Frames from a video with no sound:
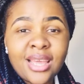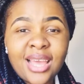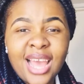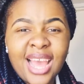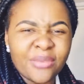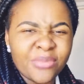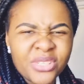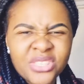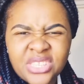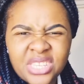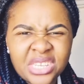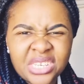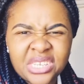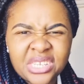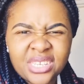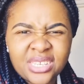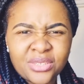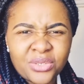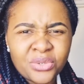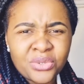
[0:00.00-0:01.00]
I'm just
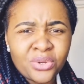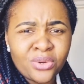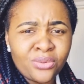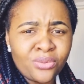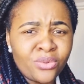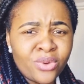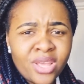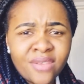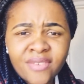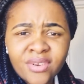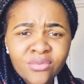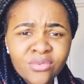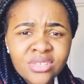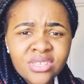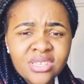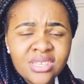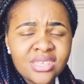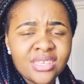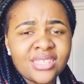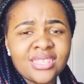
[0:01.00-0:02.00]
sending it. Whoever was
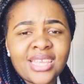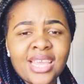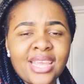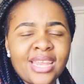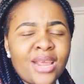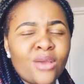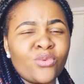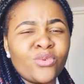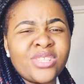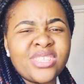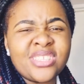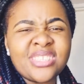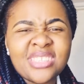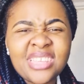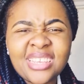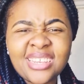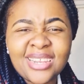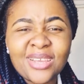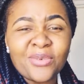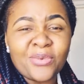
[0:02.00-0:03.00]
seeing it, and I would
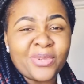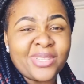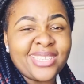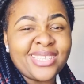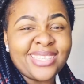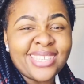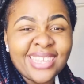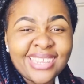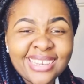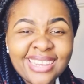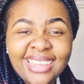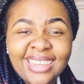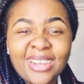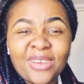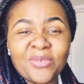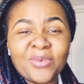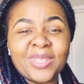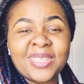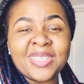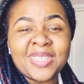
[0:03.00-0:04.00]
send, and I
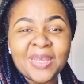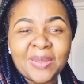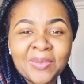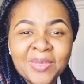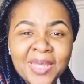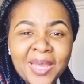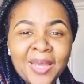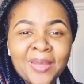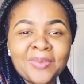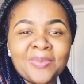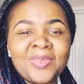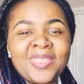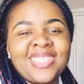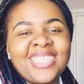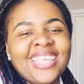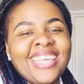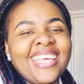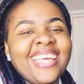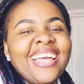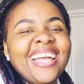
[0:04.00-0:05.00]
would sometimes,
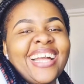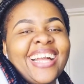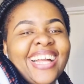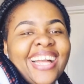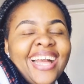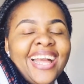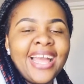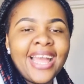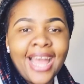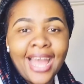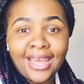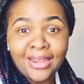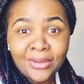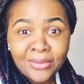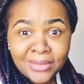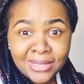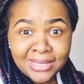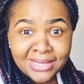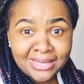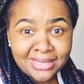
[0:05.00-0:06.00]
I know
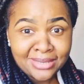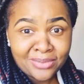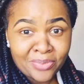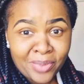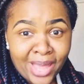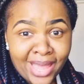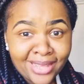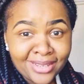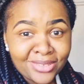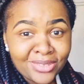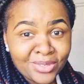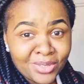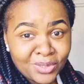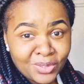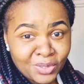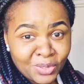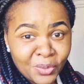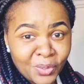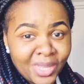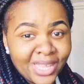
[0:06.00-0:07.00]
this is bad, shouldn't
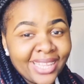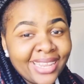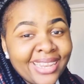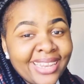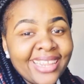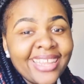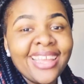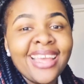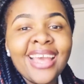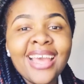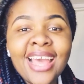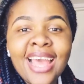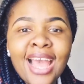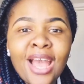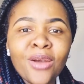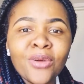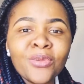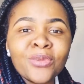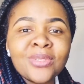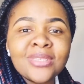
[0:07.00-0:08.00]
do it.
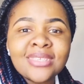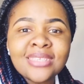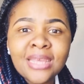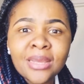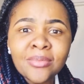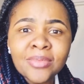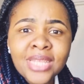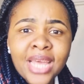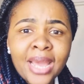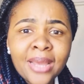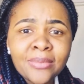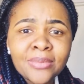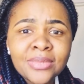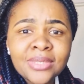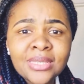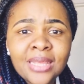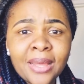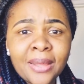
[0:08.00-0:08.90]
I would sometimes